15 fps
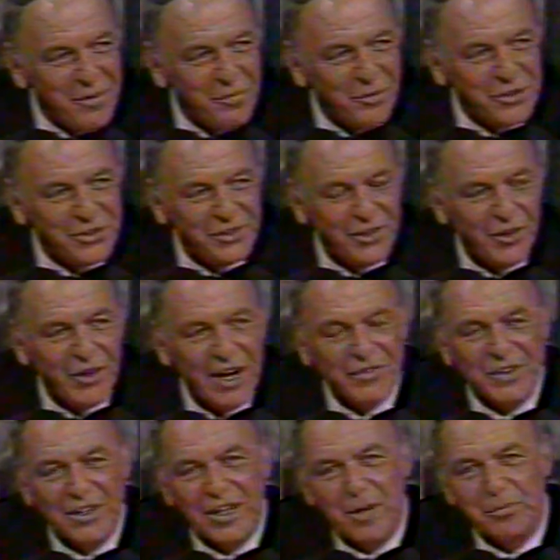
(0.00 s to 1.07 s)
But you know,
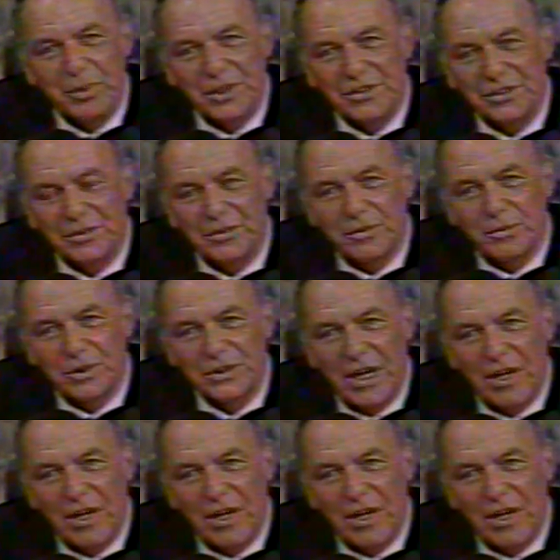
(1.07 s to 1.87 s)
after that picture was